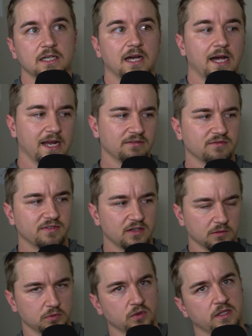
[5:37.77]
I haven't found
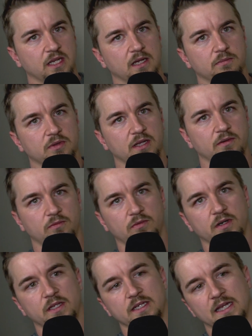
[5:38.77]
a bootcamp that
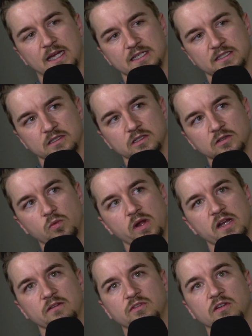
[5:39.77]
really has a good
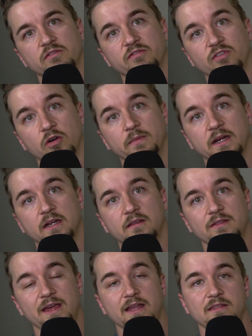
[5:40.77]
way of confirming
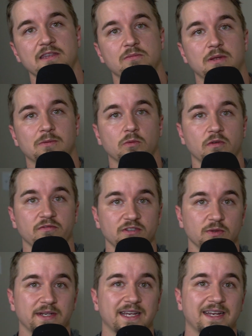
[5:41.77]
that the people
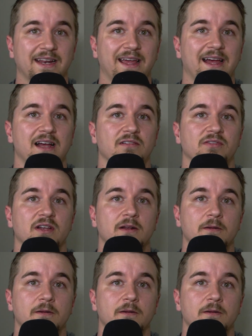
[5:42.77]
reviewing it have